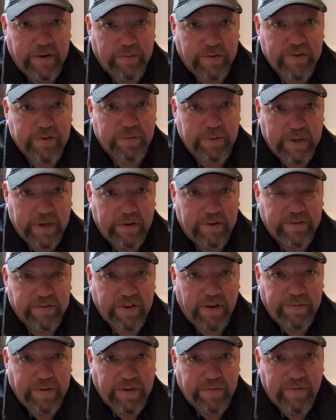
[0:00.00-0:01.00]
It was
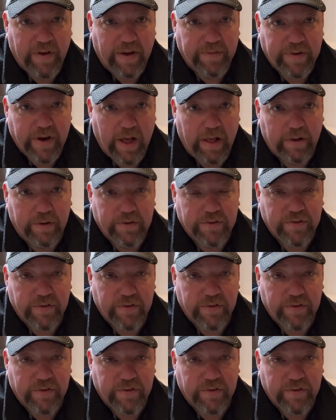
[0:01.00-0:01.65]
$375.